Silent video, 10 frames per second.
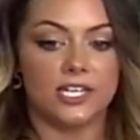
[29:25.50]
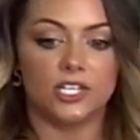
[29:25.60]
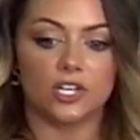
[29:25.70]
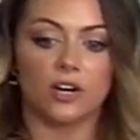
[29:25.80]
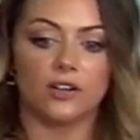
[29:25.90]

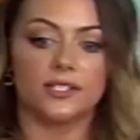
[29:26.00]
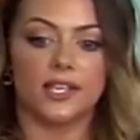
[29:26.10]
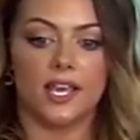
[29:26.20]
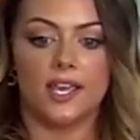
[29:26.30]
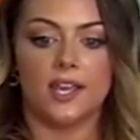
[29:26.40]
t-shirts
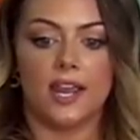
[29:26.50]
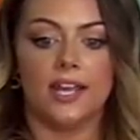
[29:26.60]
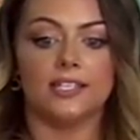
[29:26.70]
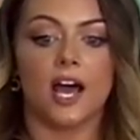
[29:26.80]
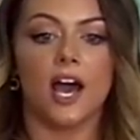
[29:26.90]
in
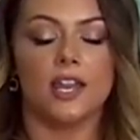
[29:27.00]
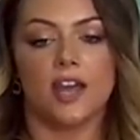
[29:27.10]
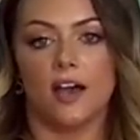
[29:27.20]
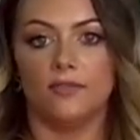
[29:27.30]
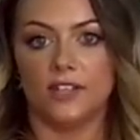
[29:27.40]
a
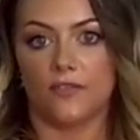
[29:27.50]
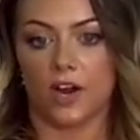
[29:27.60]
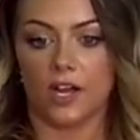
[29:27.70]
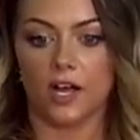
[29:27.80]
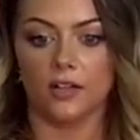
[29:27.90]
ton of
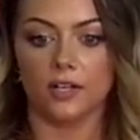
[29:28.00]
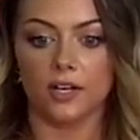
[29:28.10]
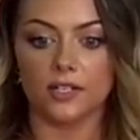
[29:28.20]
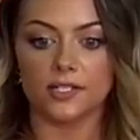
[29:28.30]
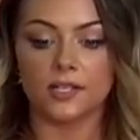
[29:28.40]
different
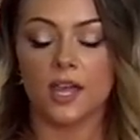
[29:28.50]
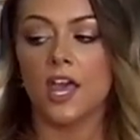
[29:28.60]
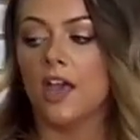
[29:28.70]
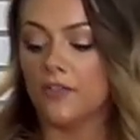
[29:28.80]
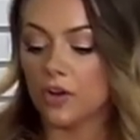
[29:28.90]
colors.
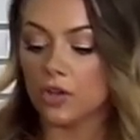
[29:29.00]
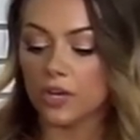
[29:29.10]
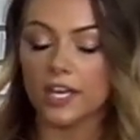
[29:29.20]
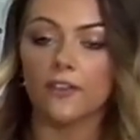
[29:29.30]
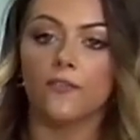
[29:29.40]
If you're
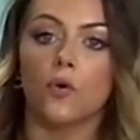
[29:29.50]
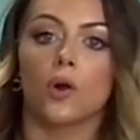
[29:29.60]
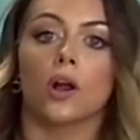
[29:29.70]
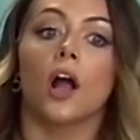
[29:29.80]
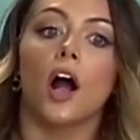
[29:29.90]
looking
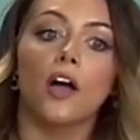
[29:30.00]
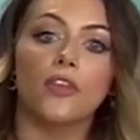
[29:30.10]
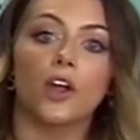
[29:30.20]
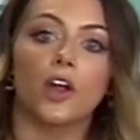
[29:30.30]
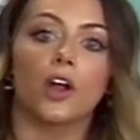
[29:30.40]
for
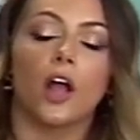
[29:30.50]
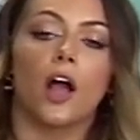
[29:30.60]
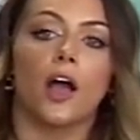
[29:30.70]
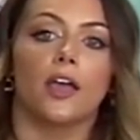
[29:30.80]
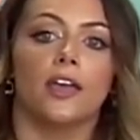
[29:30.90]
other
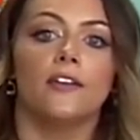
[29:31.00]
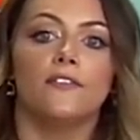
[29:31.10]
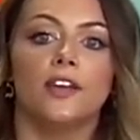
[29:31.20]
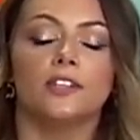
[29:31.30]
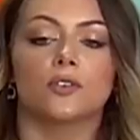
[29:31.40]

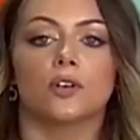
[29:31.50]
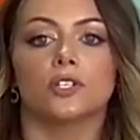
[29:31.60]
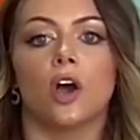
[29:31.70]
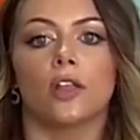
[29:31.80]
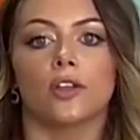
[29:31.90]
infant or
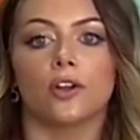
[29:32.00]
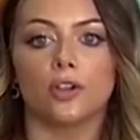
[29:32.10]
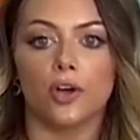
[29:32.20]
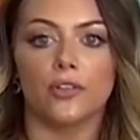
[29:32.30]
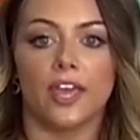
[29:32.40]
toddler
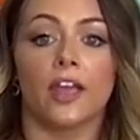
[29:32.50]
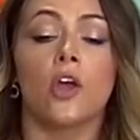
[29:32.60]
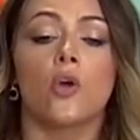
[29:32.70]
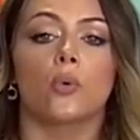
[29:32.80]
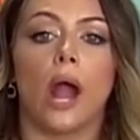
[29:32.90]
clothing,
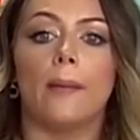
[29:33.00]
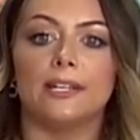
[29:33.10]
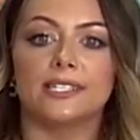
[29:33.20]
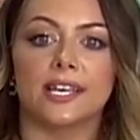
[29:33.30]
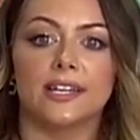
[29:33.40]

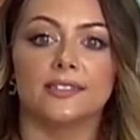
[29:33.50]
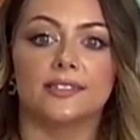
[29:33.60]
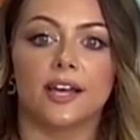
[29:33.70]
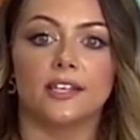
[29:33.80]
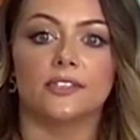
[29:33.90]
Rabbit
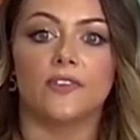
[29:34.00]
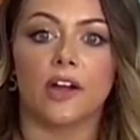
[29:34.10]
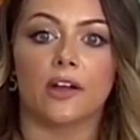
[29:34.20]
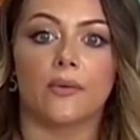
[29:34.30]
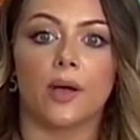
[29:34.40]
Skins does
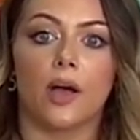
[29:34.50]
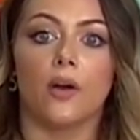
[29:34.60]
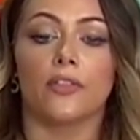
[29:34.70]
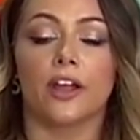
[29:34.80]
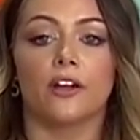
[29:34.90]
very
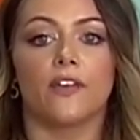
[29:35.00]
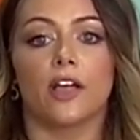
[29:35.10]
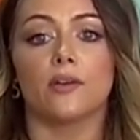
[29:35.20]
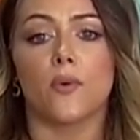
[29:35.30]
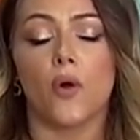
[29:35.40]
well. They're
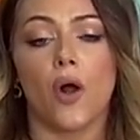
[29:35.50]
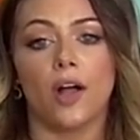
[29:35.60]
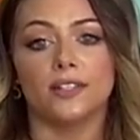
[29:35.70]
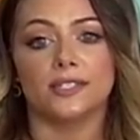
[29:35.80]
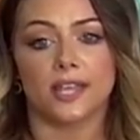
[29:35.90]
available
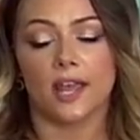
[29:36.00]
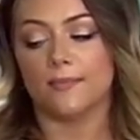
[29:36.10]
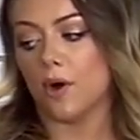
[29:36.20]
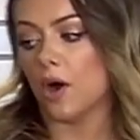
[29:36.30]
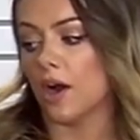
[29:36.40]
on
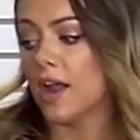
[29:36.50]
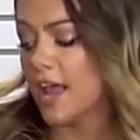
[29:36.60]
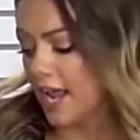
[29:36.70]
SanMar